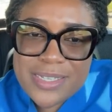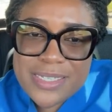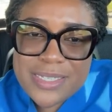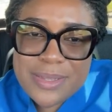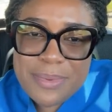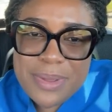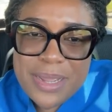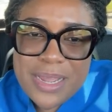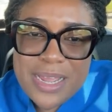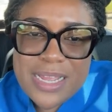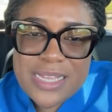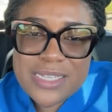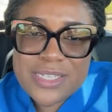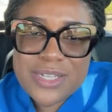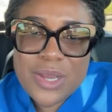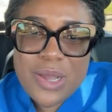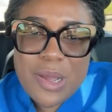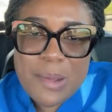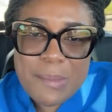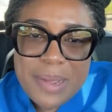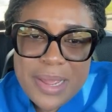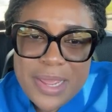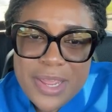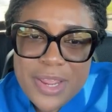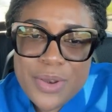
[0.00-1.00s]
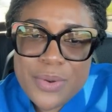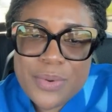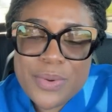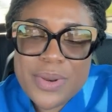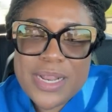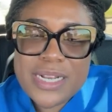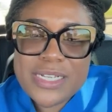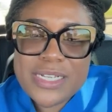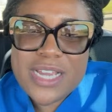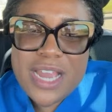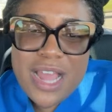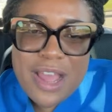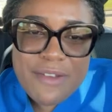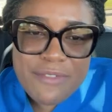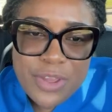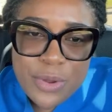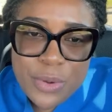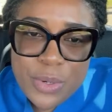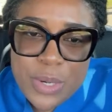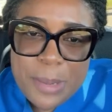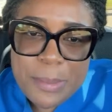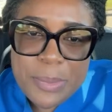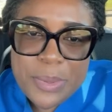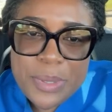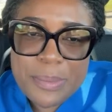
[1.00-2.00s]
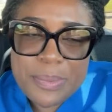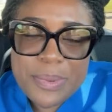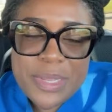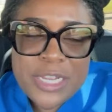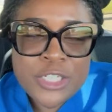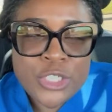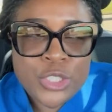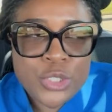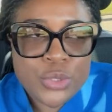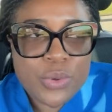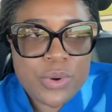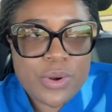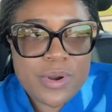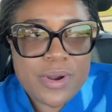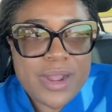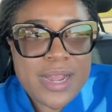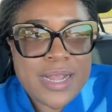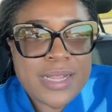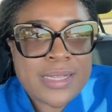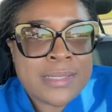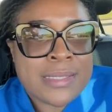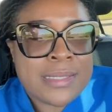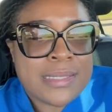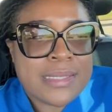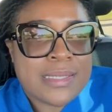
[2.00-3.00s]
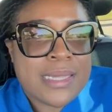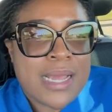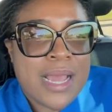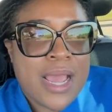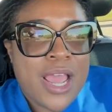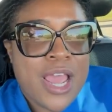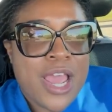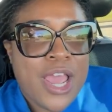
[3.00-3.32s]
So because you come and you know you have a good up insurance,